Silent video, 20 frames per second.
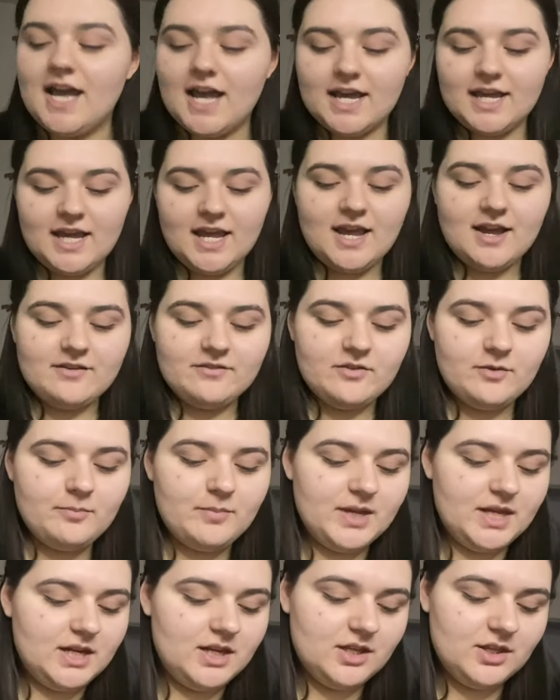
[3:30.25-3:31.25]
I have
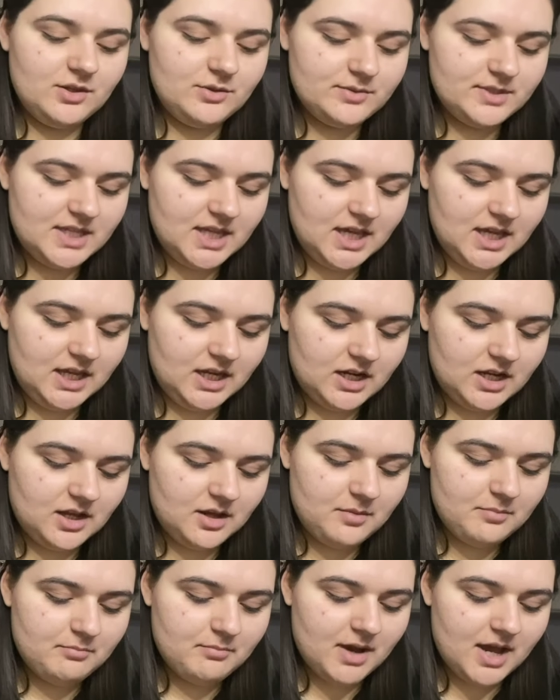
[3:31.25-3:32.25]
been using
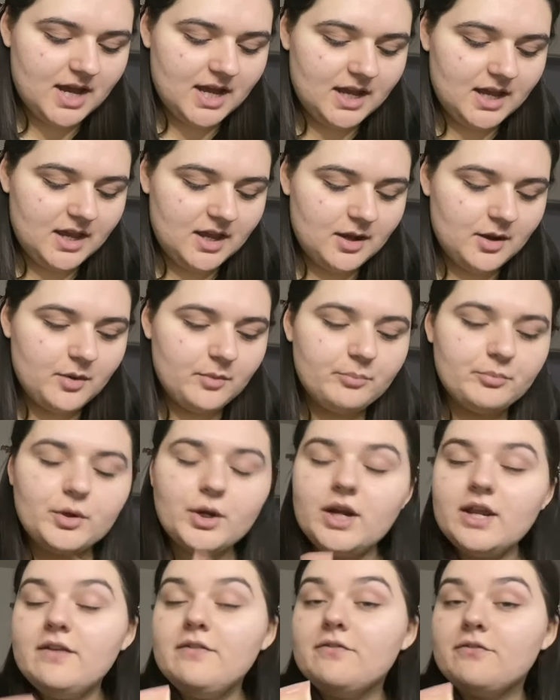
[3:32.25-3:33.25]
my
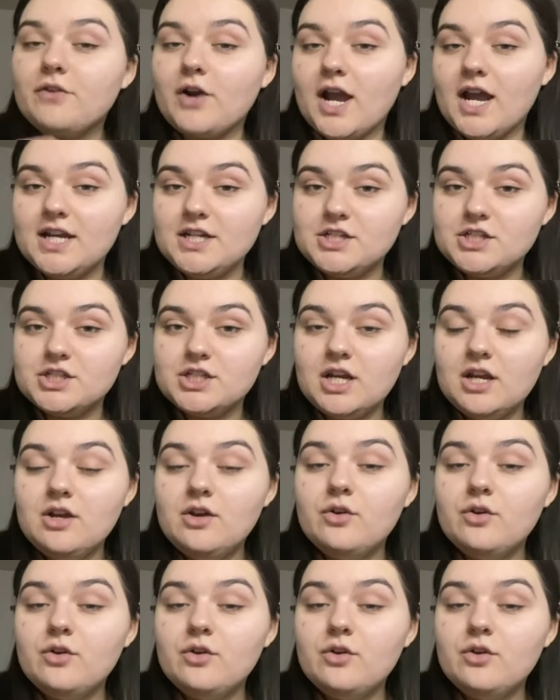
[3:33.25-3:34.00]
Pretty Fresh